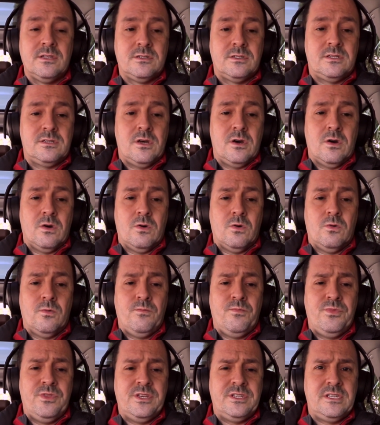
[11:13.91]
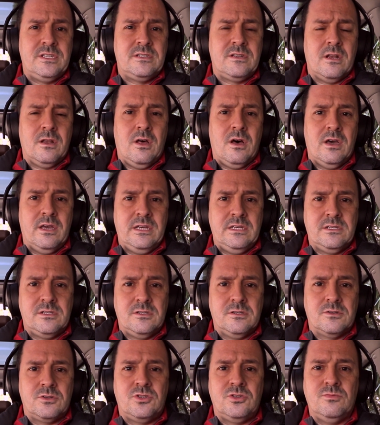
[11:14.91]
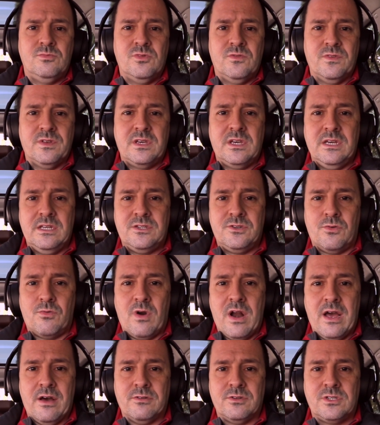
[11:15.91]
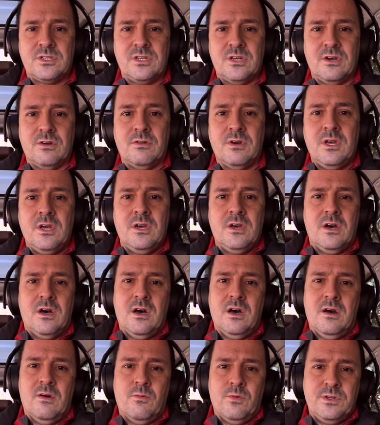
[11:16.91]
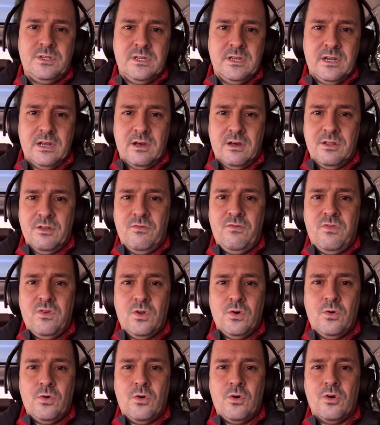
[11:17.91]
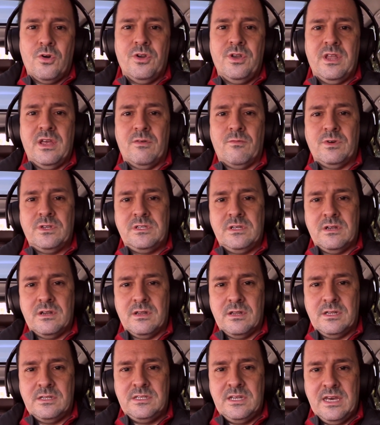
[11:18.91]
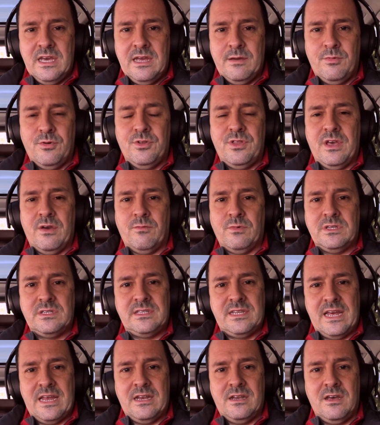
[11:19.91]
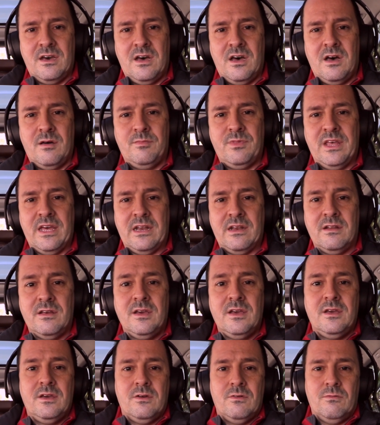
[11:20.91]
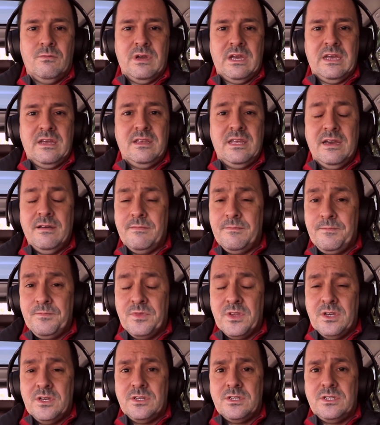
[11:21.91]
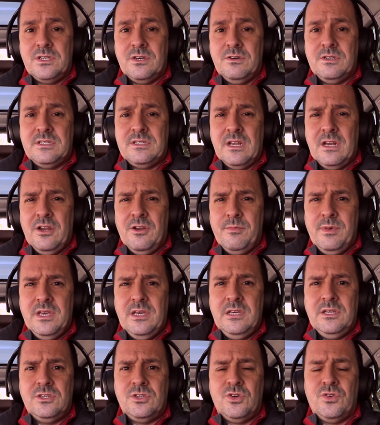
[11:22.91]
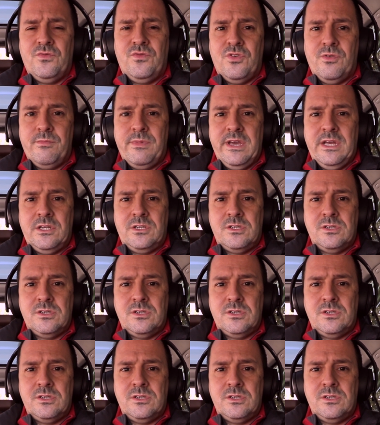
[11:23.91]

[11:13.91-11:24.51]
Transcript: So this is a lot easier to move the kids around. So uh, we're sitting on the floor, then we sit on the table, then we stand up, then we, yeah. So it's a little bit easier for me